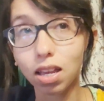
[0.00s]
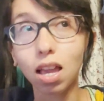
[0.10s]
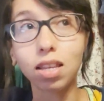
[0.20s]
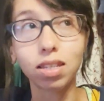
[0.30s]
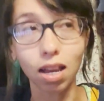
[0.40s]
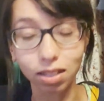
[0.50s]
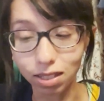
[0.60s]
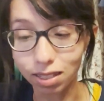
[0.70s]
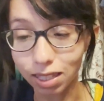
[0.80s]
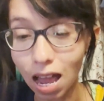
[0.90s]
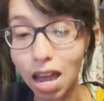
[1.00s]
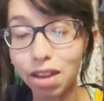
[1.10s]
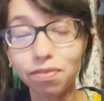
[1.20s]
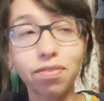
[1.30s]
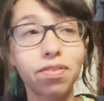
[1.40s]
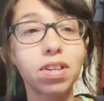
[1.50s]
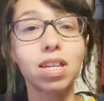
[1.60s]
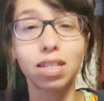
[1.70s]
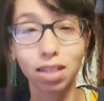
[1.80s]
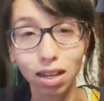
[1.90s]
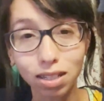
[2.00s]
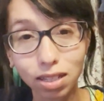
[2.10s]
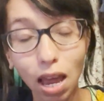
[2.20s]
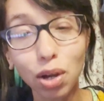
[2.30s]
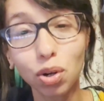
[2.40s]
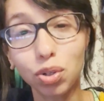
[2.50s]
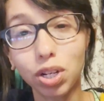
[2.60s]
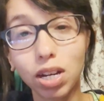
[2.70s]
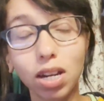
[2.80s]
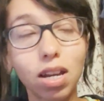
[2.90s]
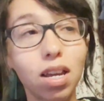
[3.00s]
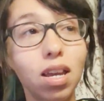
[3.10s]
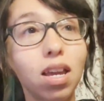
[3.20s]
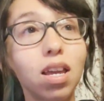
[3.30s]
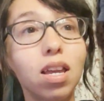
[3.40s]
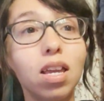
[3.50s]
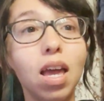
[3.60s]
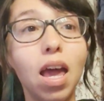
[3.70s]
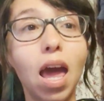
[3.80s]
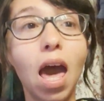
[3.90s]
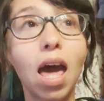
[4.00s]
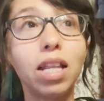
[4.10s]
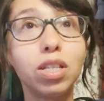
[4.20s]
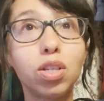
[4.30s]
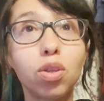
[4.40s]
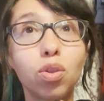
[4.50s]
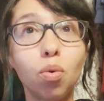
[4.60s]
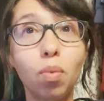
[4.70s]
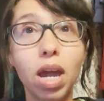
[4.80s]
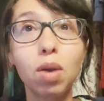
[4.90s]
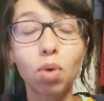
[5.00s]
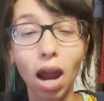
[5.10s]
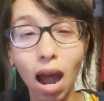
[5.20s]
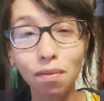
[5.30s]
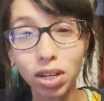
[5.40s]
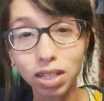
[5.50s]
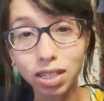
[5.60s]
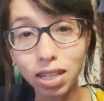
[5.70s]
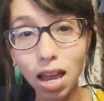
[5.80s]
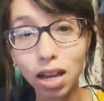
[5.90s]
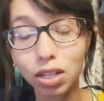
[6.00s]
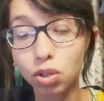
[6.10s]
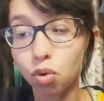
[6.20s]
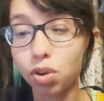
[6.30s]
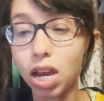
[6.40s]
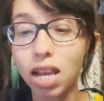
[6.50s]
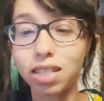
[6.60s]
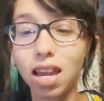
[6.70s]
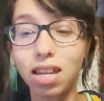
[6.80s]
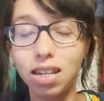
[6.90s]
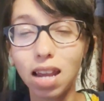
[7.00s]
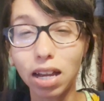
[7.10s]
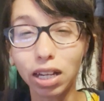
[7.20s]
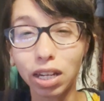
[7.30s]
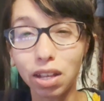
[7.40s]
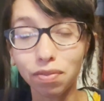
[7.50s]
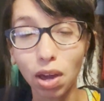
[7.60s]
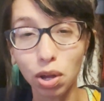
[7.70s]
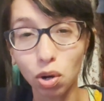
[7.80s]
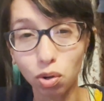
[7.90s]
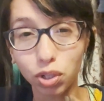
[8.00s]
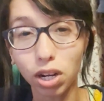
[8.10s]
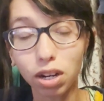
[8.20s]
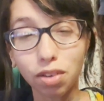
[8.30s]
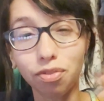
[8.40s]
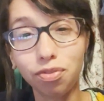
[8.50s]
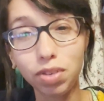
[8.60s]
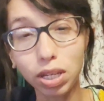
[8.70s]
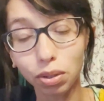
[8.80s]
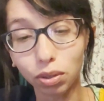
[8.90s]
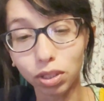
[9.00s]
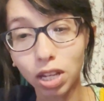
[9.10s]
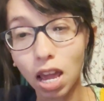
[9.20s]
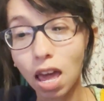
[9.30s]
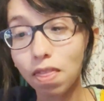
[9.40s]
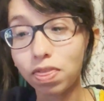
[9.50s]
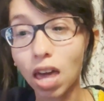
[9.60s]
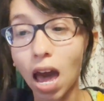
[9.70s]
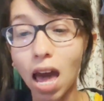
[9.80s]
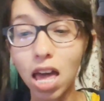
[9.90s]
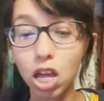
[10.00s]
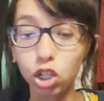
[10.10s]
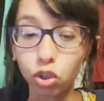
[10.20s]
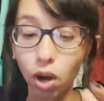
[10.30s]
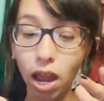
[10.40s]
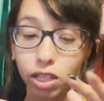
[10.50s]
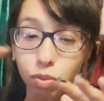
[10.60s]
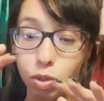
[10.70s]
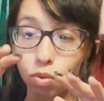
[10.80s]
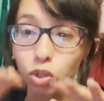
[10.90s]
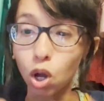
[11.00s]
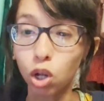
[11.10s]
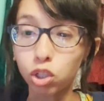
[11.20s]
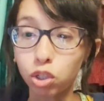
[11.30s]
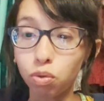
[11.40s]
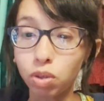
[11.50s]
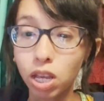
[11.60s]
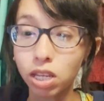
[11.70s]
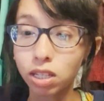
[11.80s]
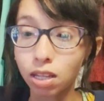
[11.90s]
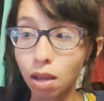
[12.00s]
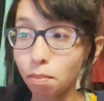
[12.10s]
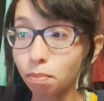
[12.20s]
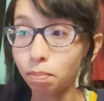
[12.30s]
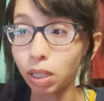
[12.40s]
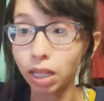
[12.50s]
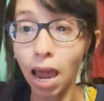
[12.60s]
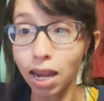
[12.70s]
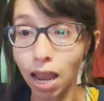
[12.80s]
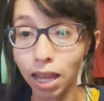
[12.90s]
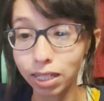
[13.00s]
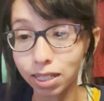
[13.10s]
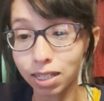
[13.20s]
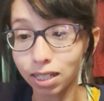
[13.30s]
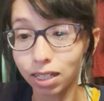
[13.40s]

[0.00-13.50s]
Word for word: Sex is life. Sex is energy. And the way we're having sex creates a negative energetic field that transmutes onto this planet,